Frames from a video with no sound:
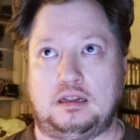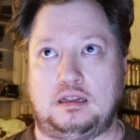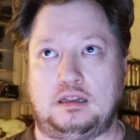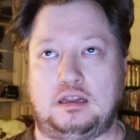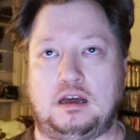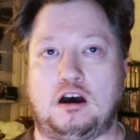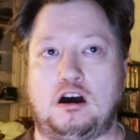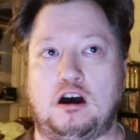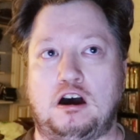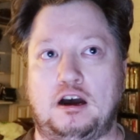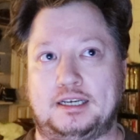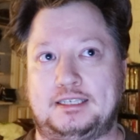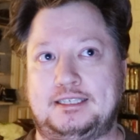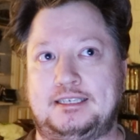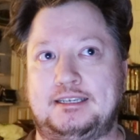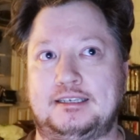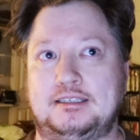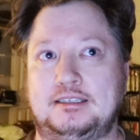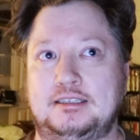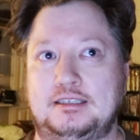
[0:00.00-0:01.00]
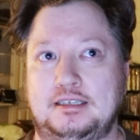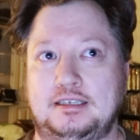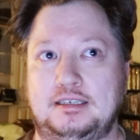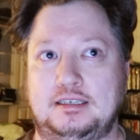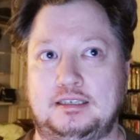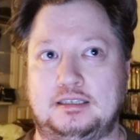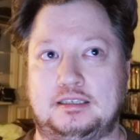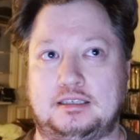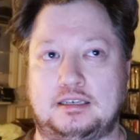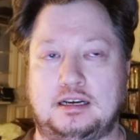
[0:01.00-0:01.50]
the
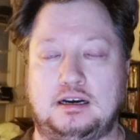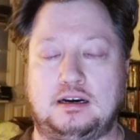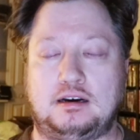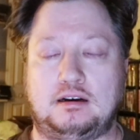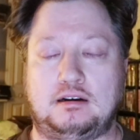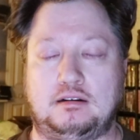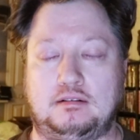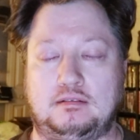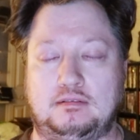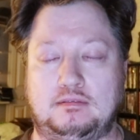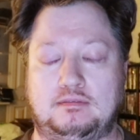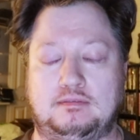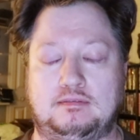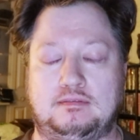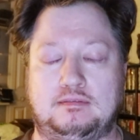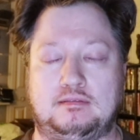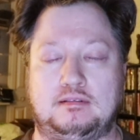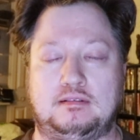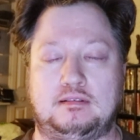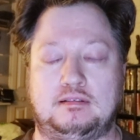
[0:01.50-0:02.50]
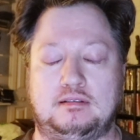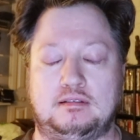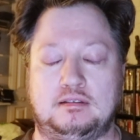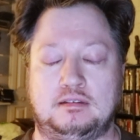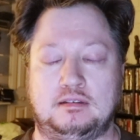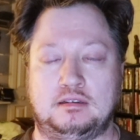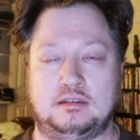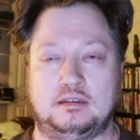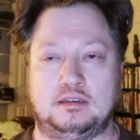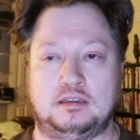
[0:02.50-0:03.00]
hostilities of
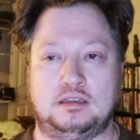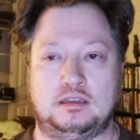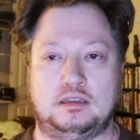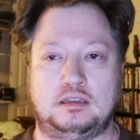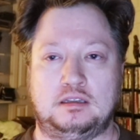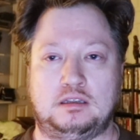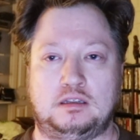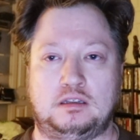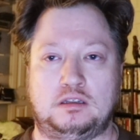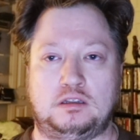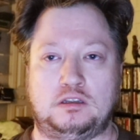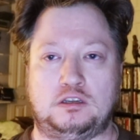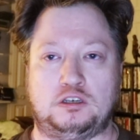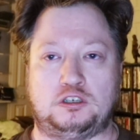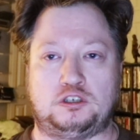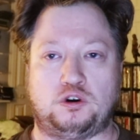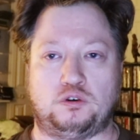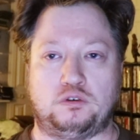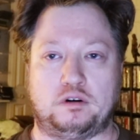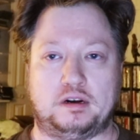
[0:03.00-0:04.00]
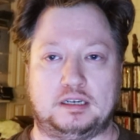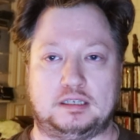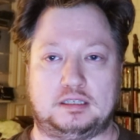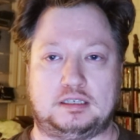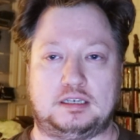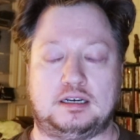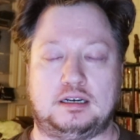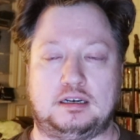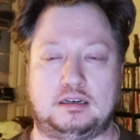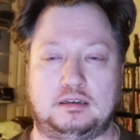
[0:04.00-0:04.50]
the story
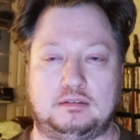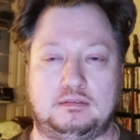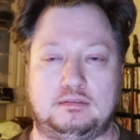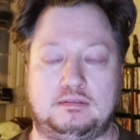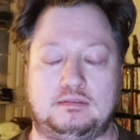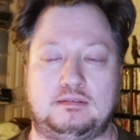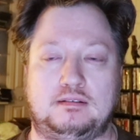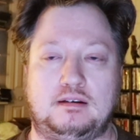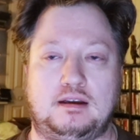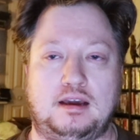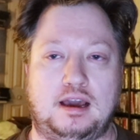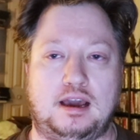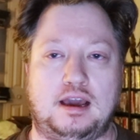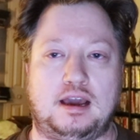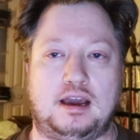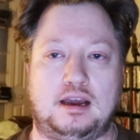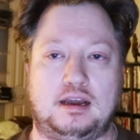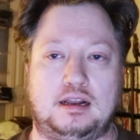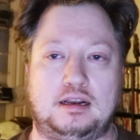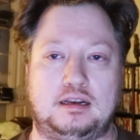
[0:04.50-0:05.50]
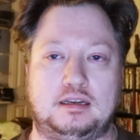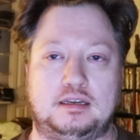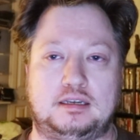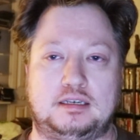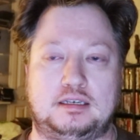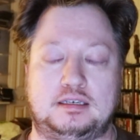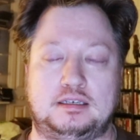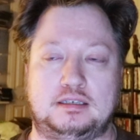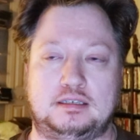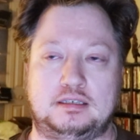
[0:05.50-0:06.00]
itself,
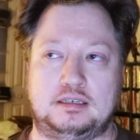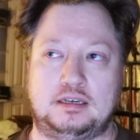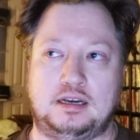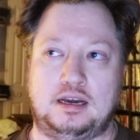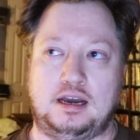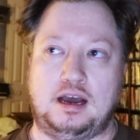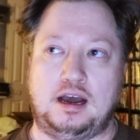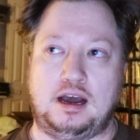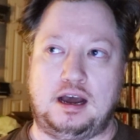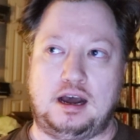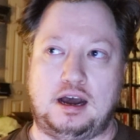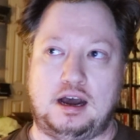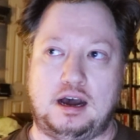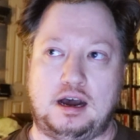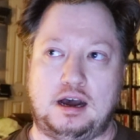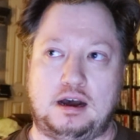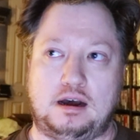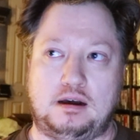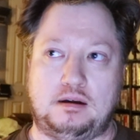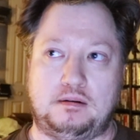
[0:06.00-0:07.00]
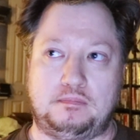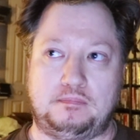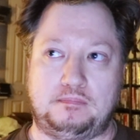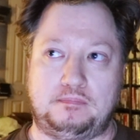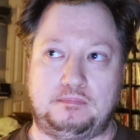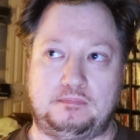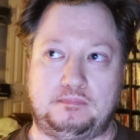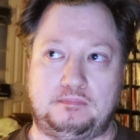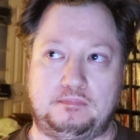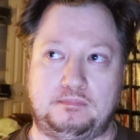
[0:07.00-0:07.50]
and
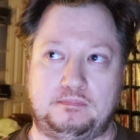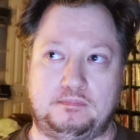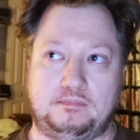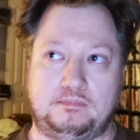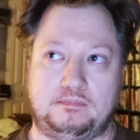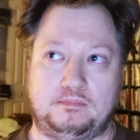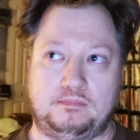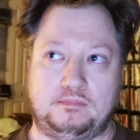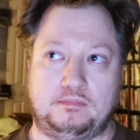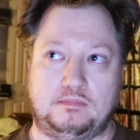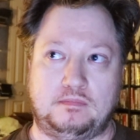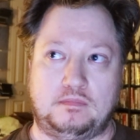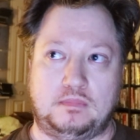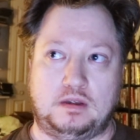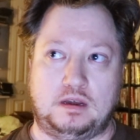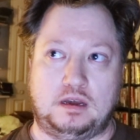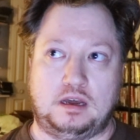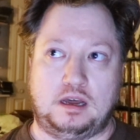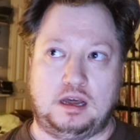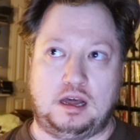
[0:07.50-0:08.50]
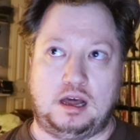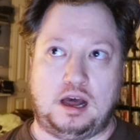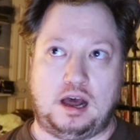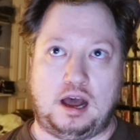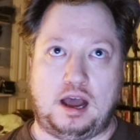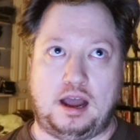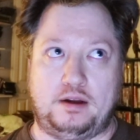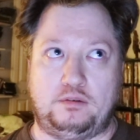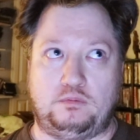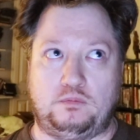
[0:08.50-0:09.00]

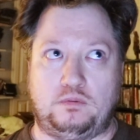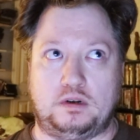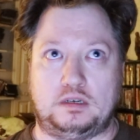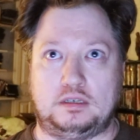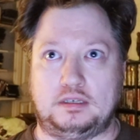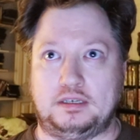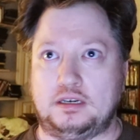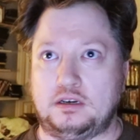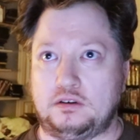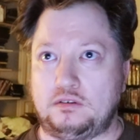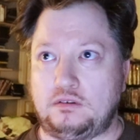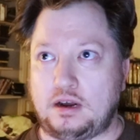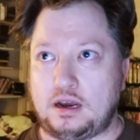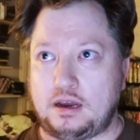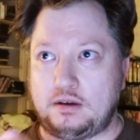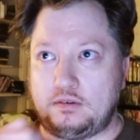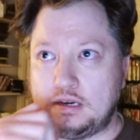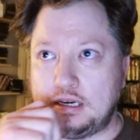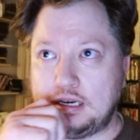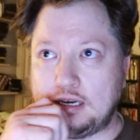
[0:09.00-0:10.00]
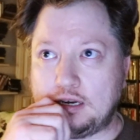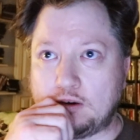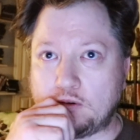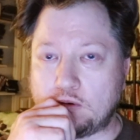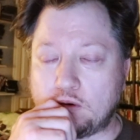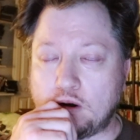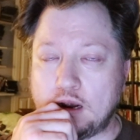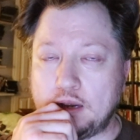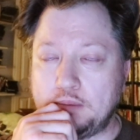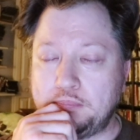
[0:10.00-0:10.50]
I really don't have any
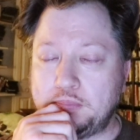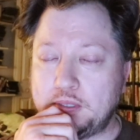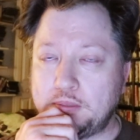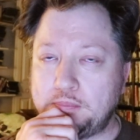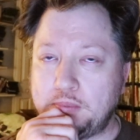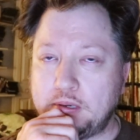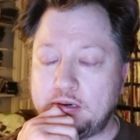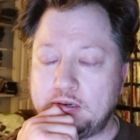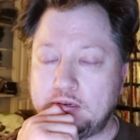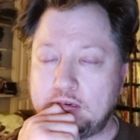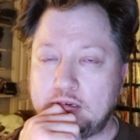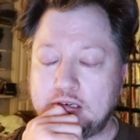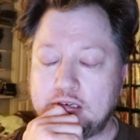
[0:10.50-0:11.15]
gripes about